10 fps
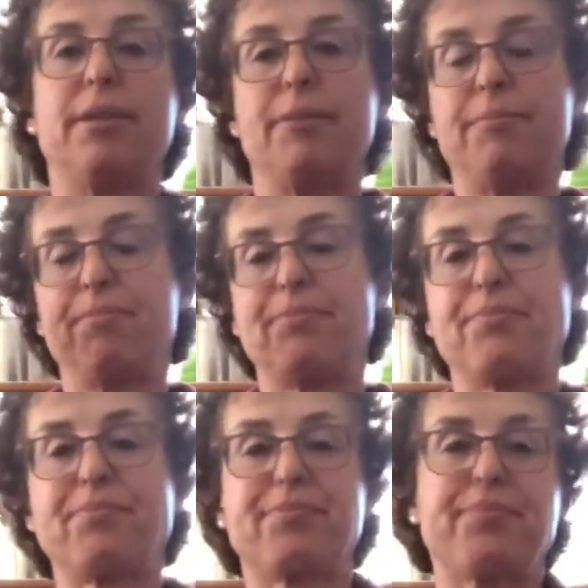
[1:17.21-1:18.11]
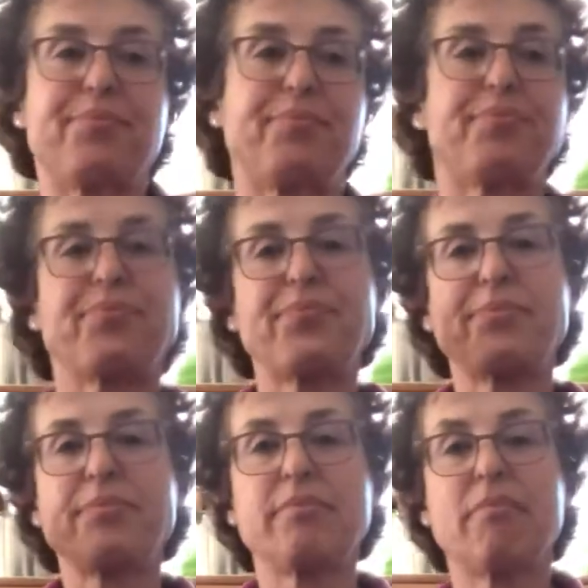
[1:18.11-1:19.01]
Coming to a
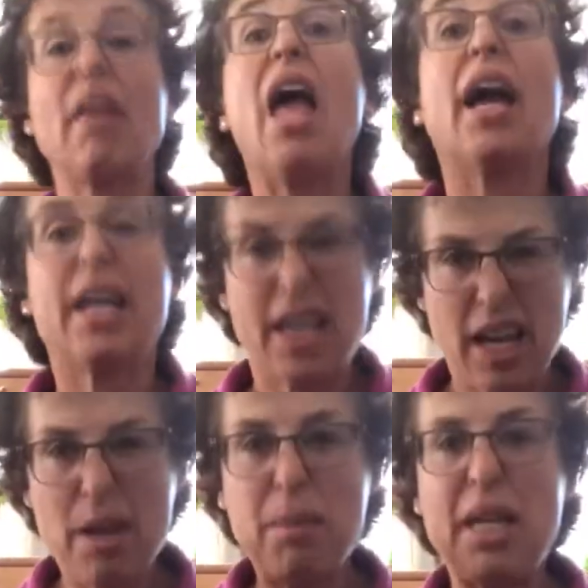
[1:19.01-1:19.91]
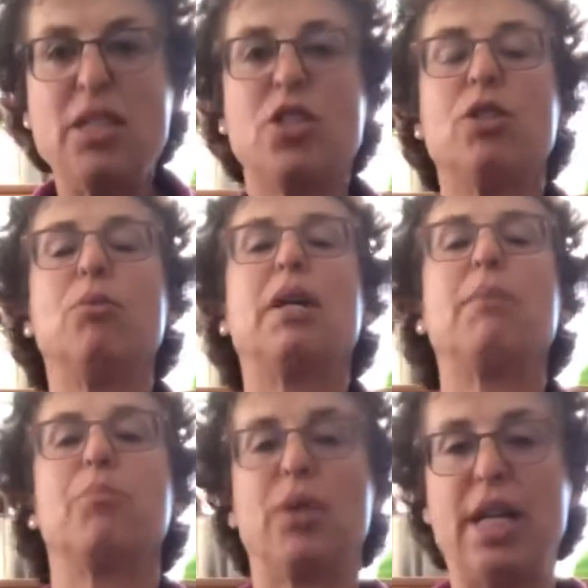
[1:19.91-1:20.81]
bridge. Coming to a
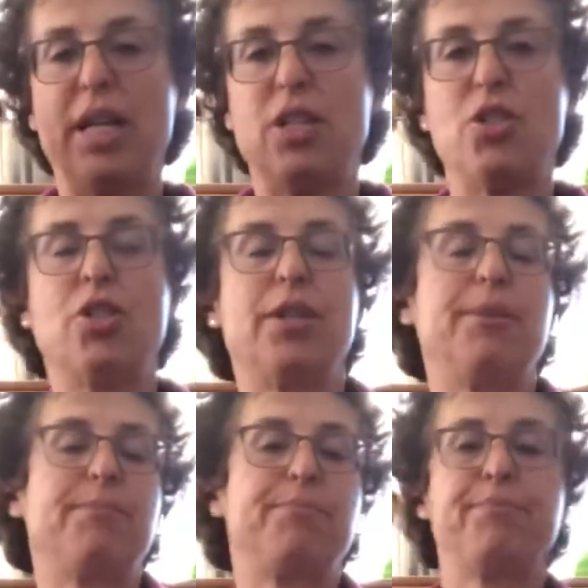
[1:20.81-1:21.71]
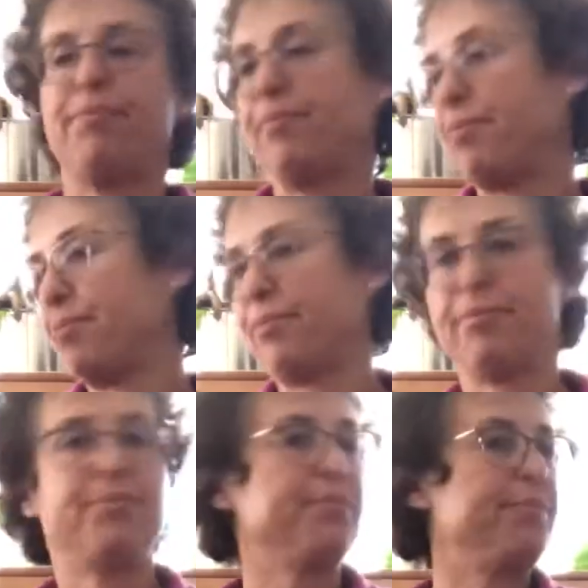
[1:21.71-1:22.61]
bridge. Can't
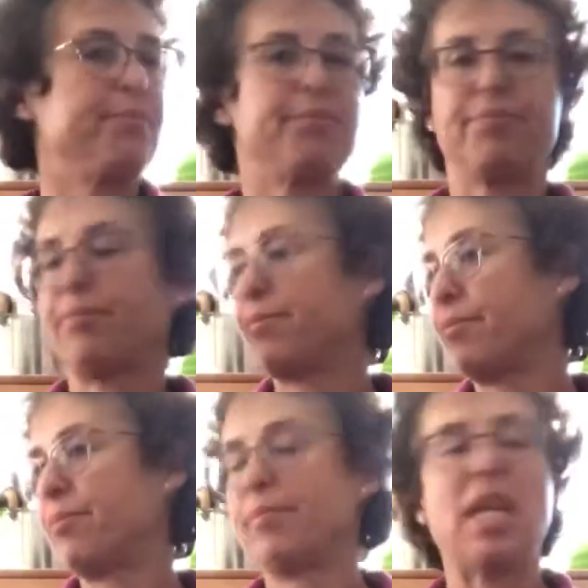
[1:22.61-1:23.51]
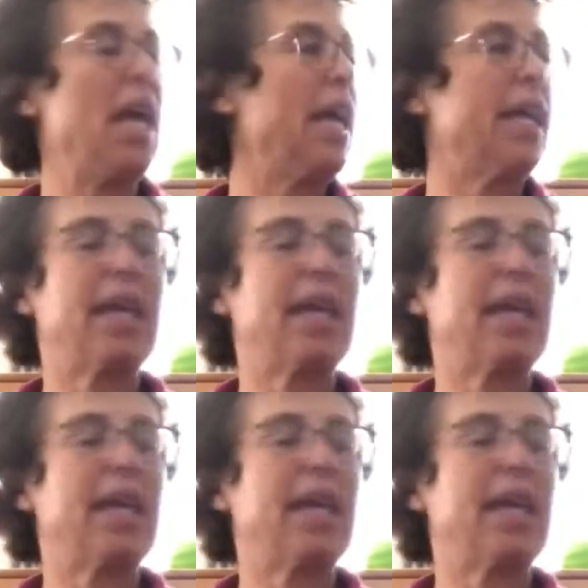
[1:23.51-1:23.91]
go under it.